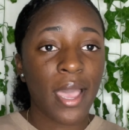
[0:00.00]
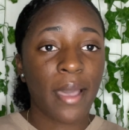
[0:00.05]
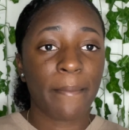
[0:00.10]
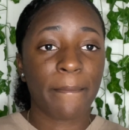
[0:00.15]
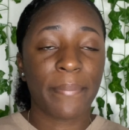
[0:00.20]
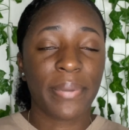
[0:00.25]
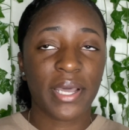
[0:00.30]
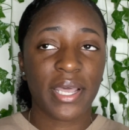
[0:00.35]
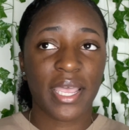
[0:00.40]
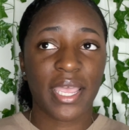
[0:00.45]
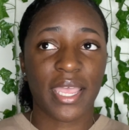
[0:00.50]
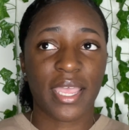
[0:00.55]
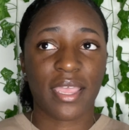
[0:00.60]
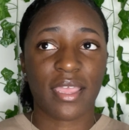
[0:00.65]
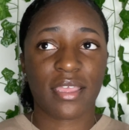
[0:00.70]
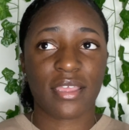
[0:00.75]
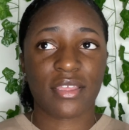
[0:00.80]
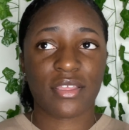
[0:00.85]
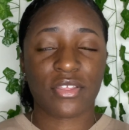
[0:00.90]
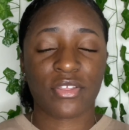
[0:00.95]

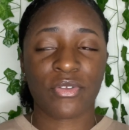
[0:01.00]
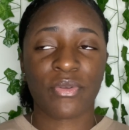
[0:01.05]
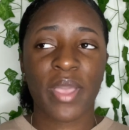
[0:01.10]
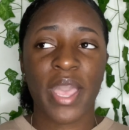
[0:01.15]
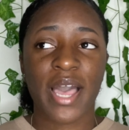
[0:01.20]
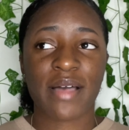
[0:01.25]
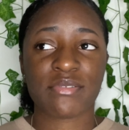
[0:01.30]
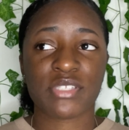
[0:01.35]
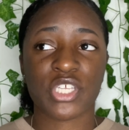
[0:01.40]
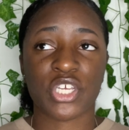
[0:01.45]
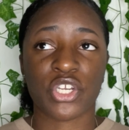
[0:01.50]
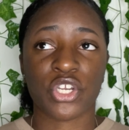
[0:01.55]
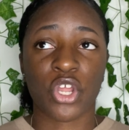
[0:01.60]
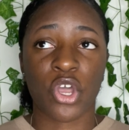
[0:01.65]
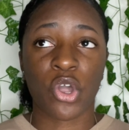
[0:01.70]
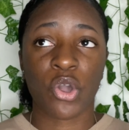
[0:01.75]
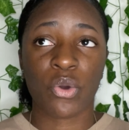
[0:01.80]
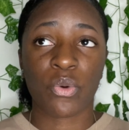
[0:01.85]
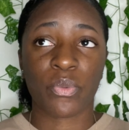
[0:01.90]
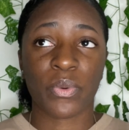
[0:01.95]
But you have to
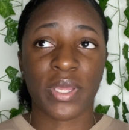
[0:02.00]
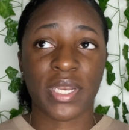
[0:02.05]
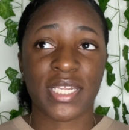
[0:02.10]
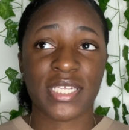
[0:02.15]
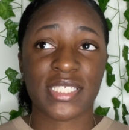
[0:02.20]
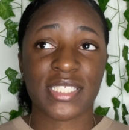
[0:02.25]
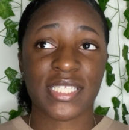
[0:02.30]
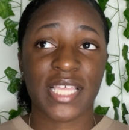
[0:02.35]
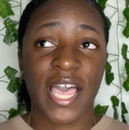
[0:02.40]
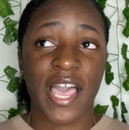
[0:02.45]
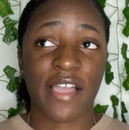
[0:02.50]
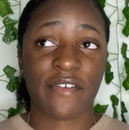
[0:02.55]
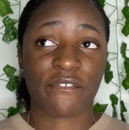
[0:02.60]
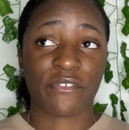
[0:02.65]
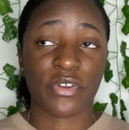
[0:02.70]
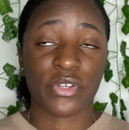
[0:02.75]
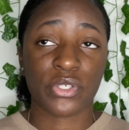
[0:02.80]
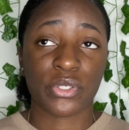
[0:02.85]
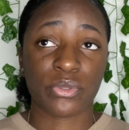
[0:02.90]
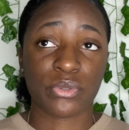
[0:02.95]
know when it's time for
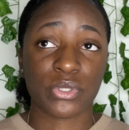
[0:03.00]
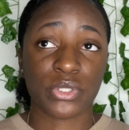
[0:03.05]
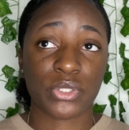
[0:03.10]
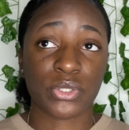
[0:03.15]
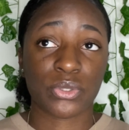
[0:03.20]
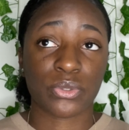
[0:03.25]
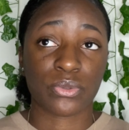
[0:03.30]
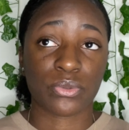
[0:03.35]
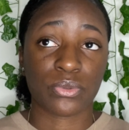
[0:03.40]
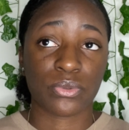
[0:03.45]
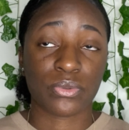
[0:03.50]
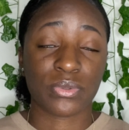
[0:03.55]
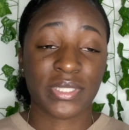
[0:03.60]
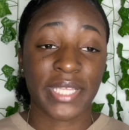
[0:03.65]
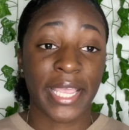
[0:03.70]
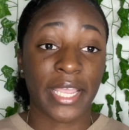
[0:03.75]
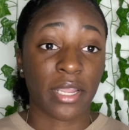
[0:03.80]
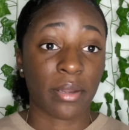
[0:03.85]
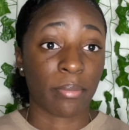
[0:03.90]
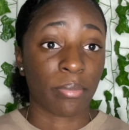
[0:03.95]
you to
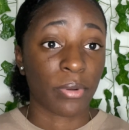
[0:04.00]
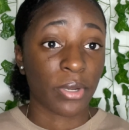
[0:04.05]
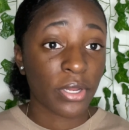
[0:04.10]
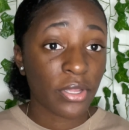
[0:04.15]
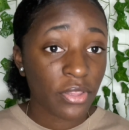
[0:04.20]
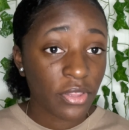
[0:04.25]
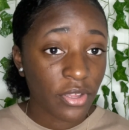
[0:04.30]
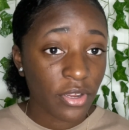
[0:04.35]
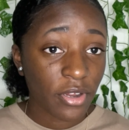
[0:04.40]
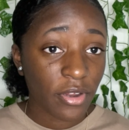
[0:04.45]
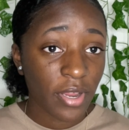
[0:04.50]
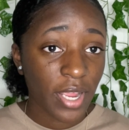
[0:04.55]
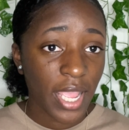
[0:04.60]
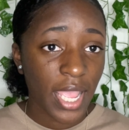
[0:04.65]
take a breather,